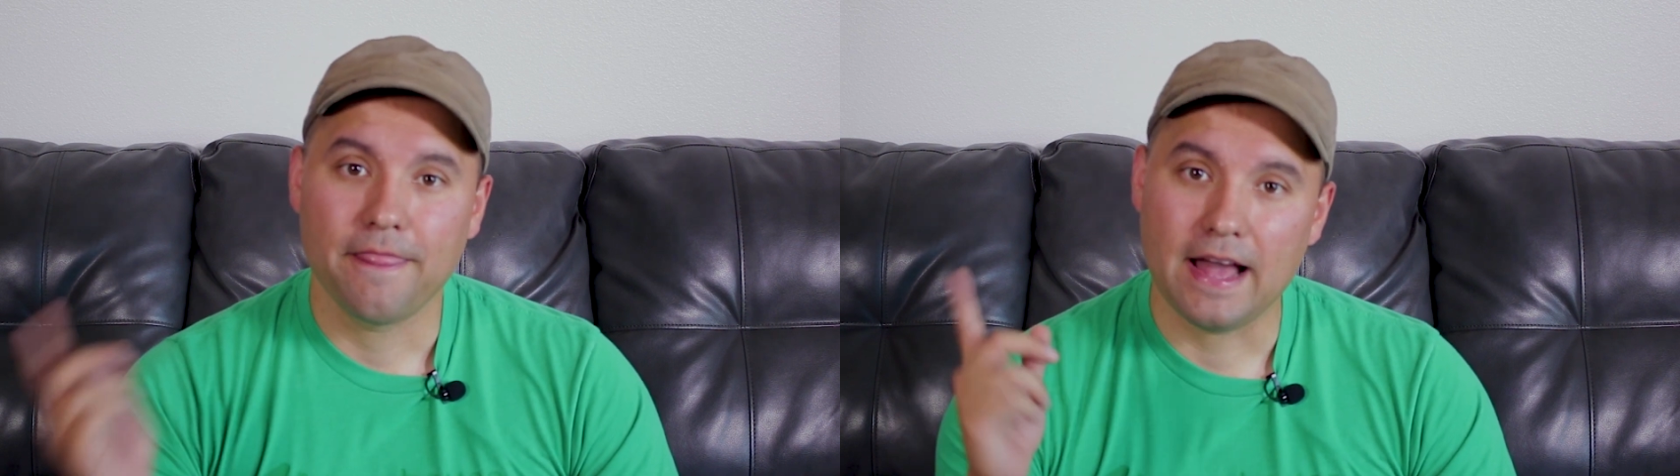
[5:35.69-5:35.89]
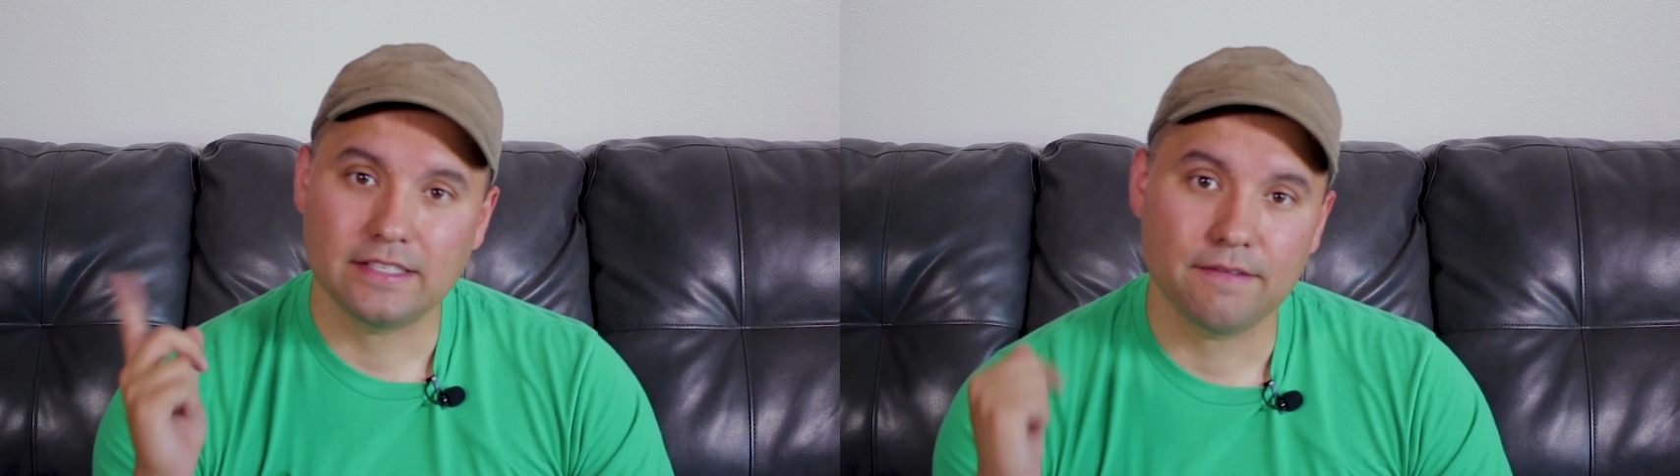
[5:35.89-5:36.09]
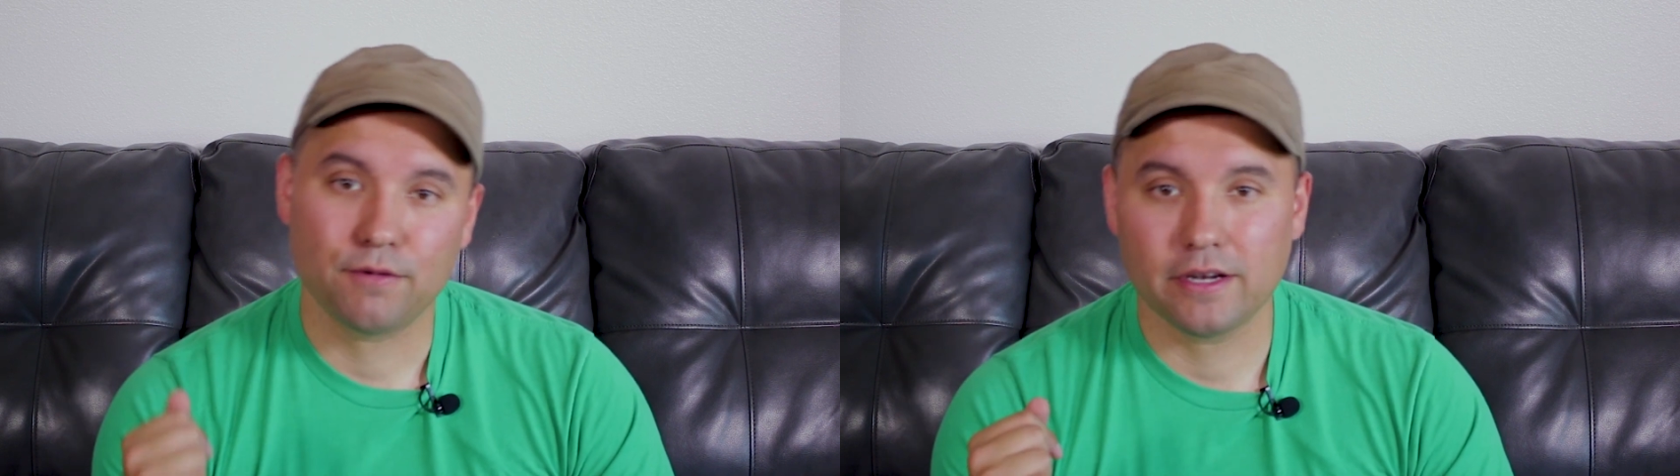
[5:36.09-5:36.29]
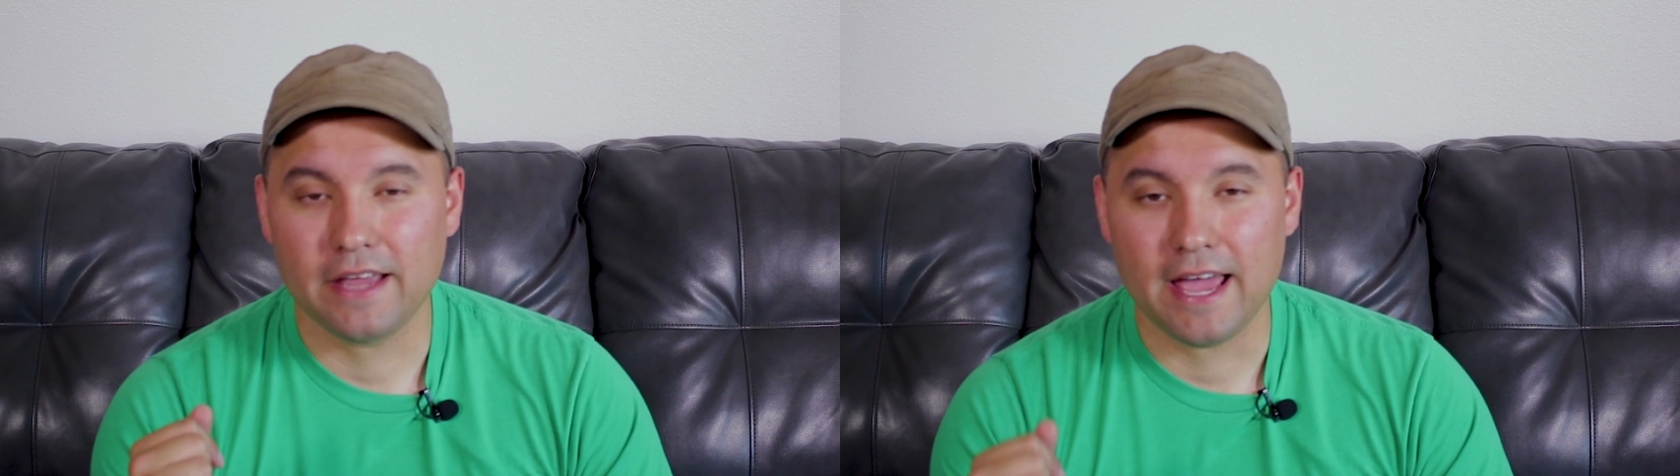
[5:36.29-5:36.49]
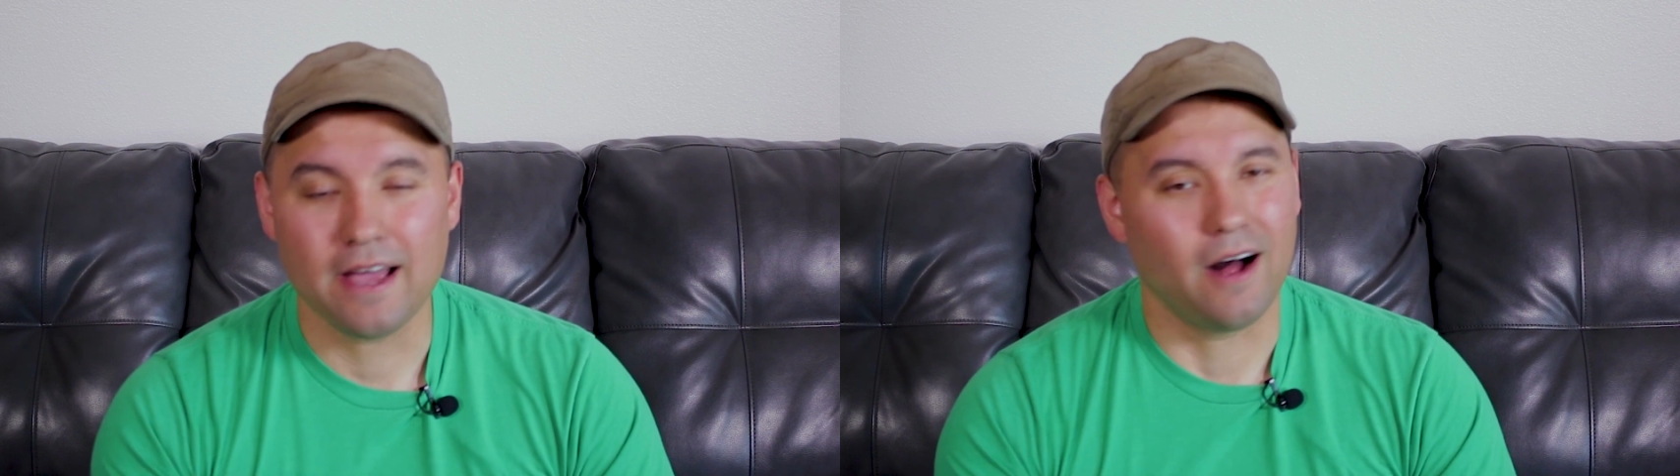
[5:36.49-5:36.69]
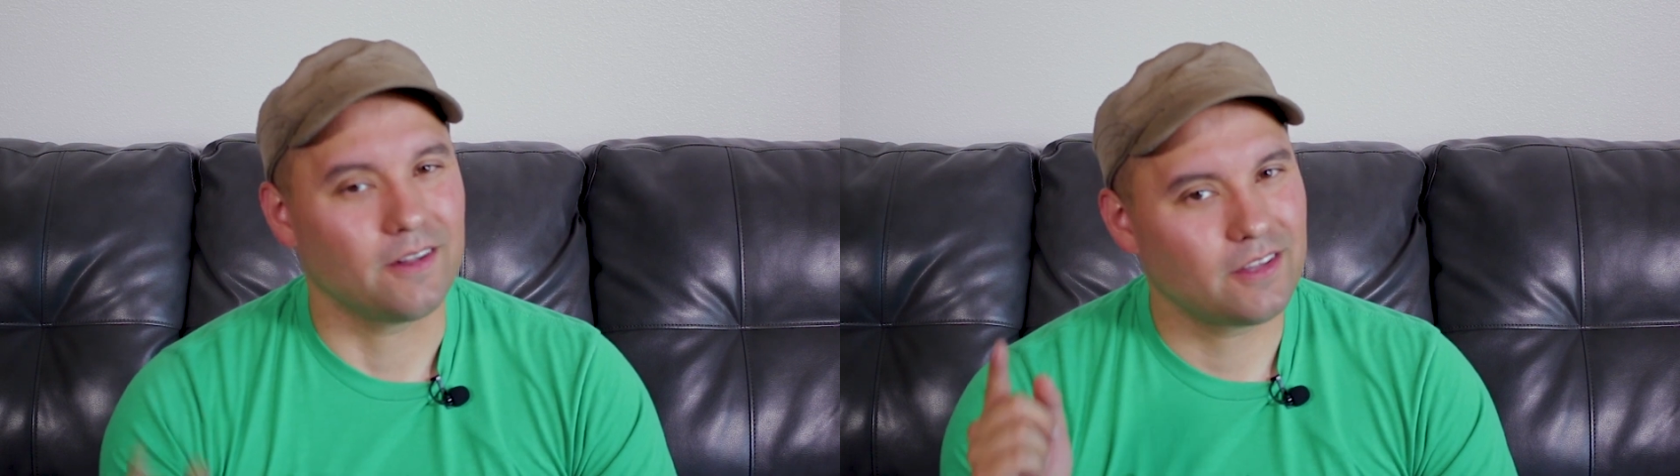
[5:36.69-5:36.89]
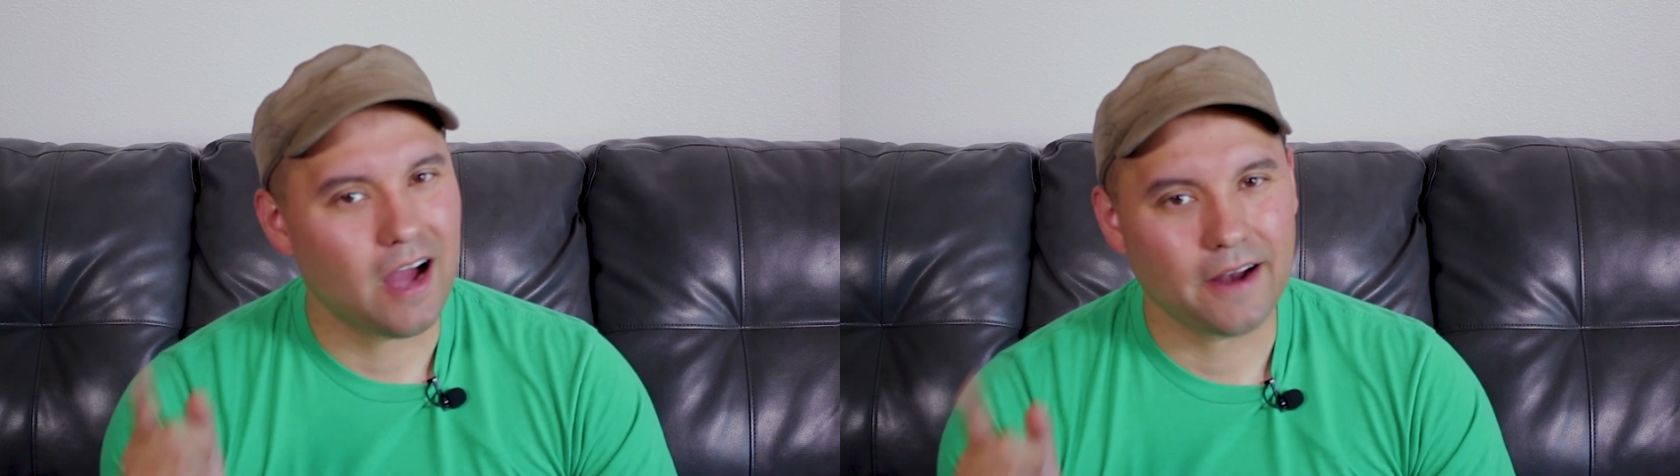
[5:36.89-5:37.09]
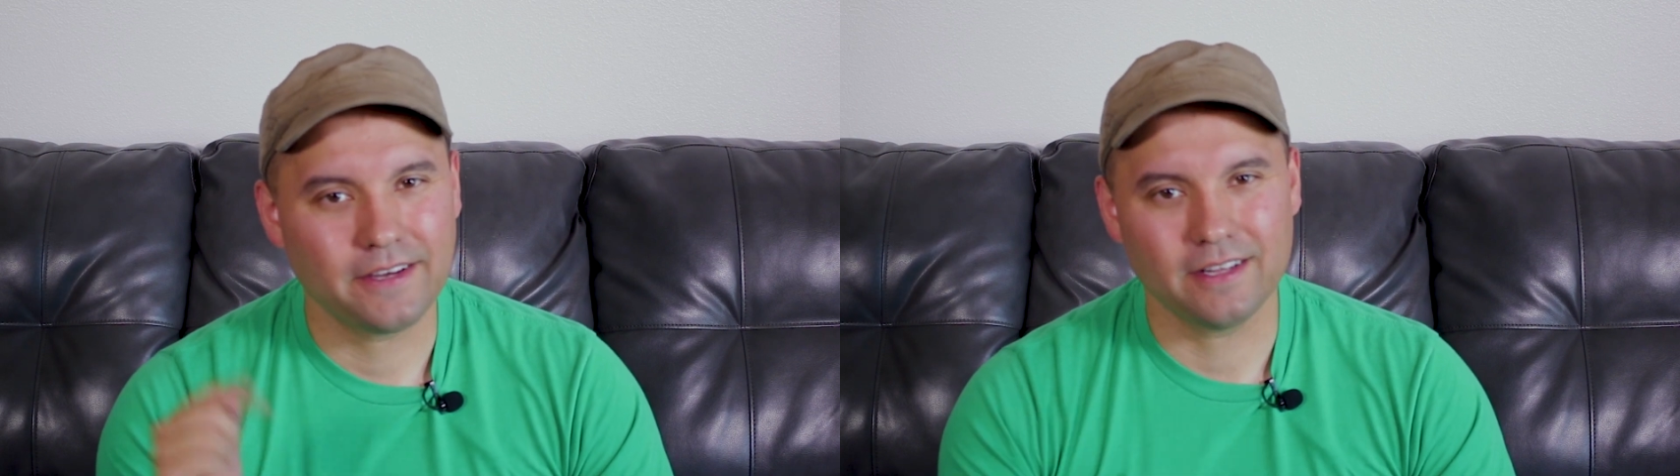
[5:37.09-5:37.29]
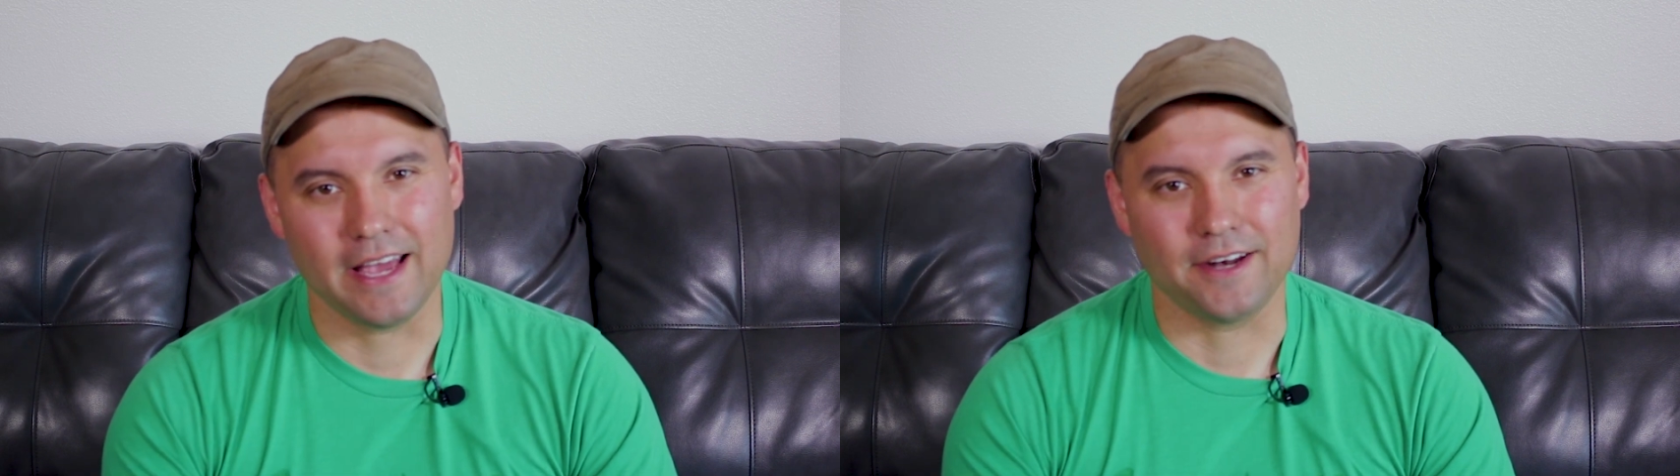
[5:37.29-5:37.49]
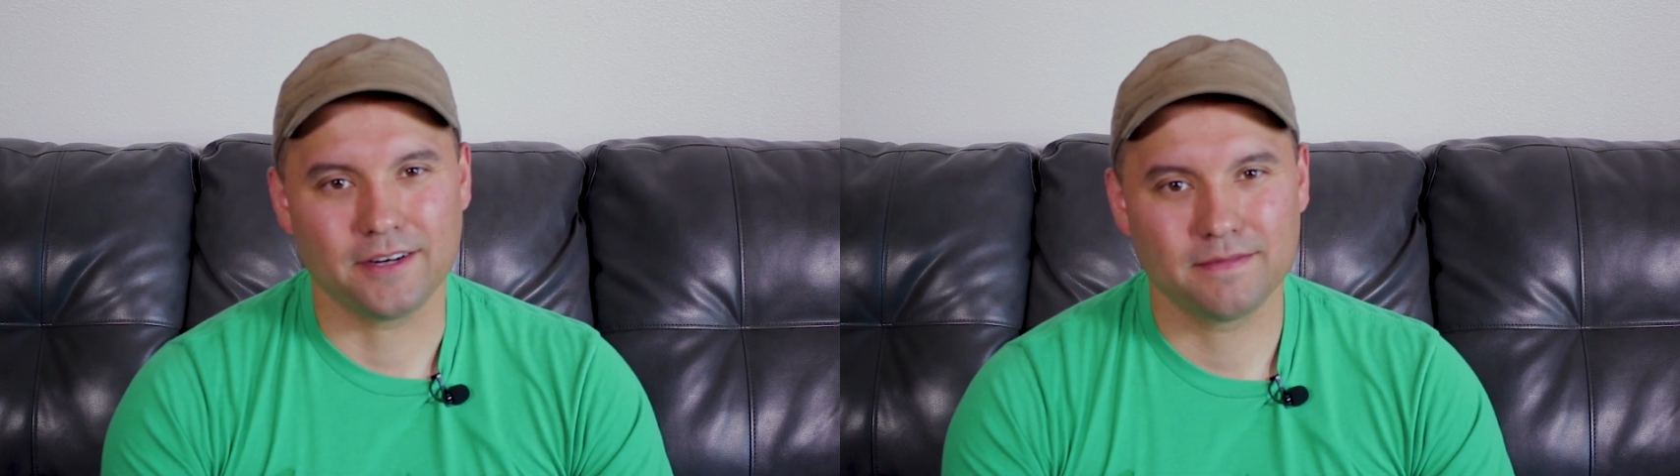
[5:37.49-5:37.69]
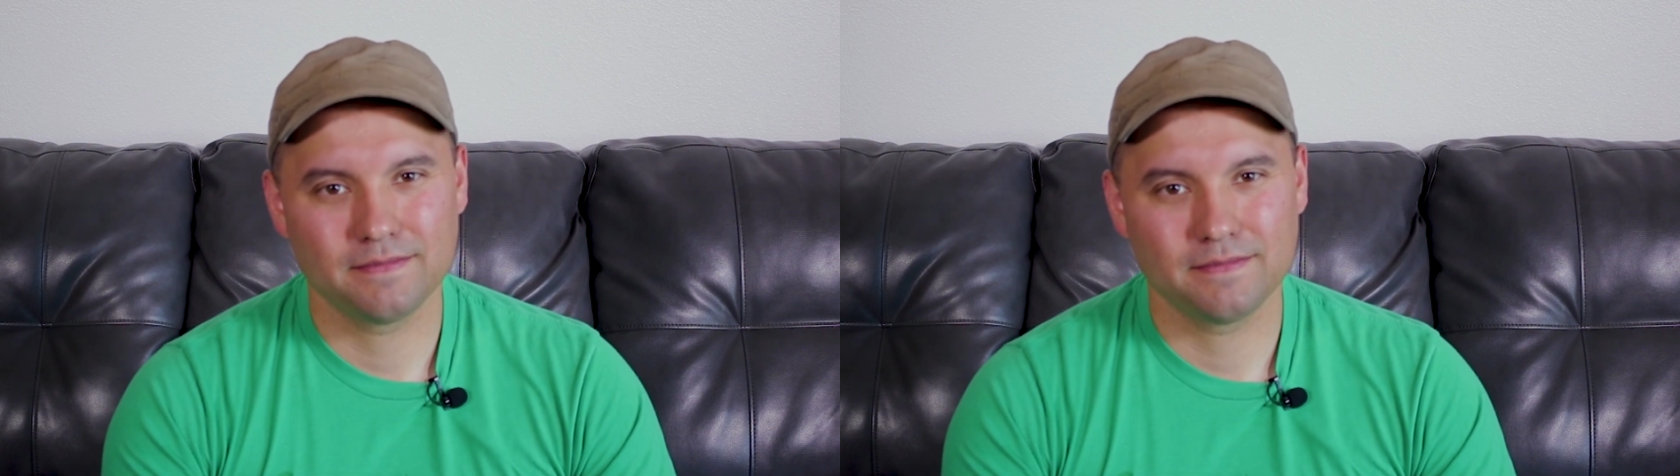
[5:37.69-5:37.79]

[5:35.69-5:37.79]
That's it for today. I'll talk to you later.